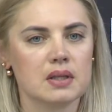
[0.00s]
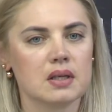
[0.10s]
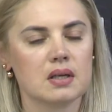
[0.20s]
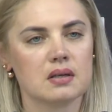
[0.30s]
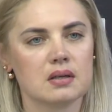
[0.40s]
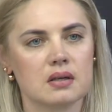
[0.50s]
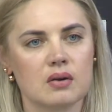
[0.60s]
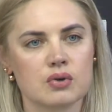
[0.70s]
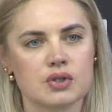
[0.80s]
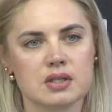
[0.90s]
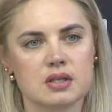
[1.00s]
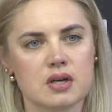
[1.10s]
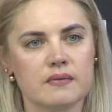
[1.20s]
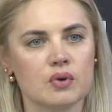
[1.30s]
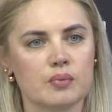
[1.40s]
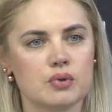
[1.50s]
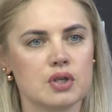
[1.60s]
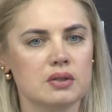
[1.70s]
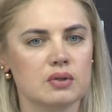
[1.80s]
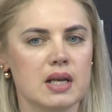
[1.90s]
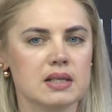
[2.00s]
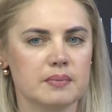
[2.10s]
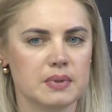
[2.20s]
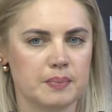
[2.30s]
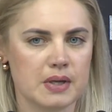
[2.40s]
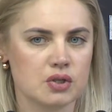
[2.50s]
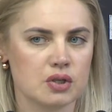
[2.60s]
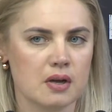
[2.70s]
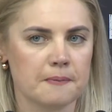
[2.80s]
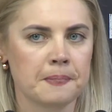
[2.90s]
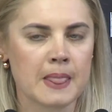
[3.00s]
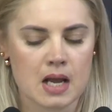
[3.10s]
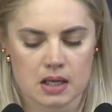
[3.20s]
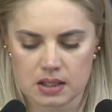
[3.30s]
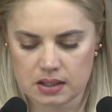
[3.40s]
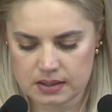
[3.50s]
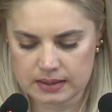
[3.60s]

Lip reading: provision for people to be able to